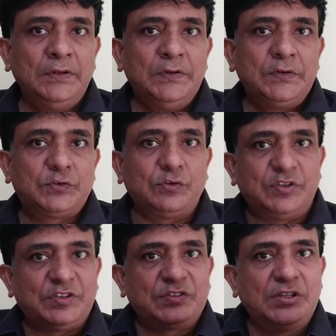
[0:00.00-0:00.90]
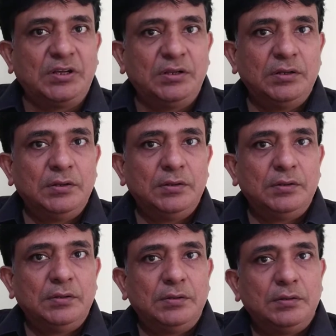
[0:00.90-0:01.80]
So, this is the
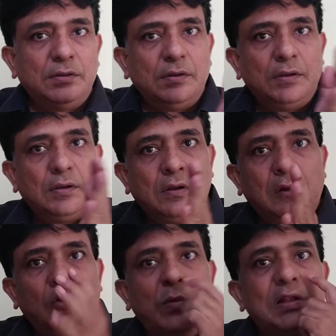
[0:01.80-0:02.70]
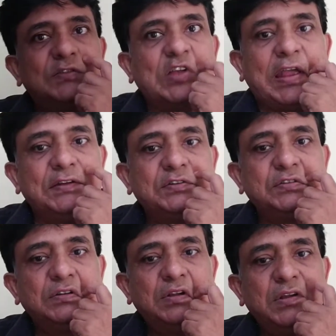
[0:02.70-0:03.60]
global side.
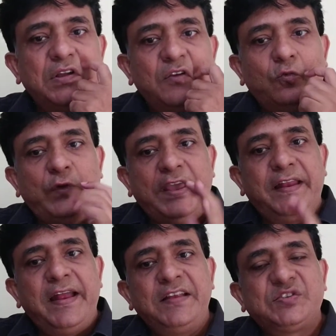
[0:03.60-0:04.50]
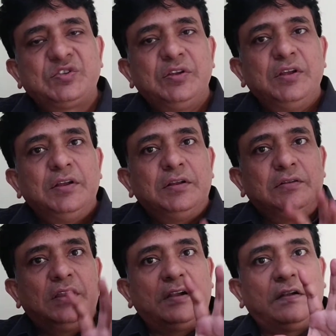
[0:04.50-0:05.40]
Whereas
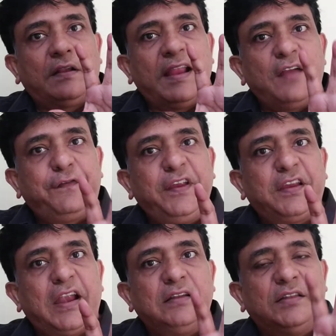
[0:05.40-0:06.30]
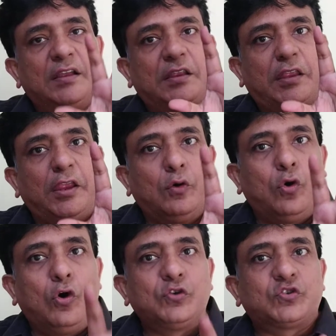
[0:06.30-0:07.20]
the traffic and the
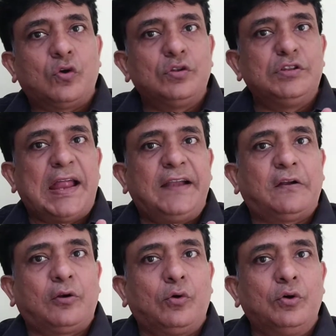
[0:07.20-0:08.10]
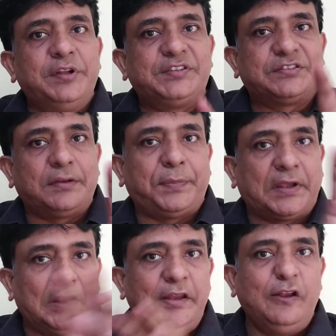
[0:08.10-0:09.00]
chaos on that road is
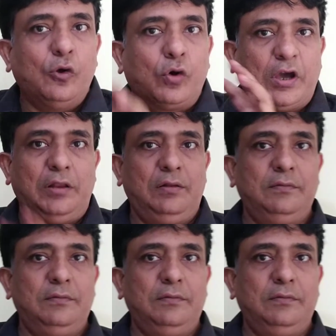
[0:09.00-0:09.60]
typically local.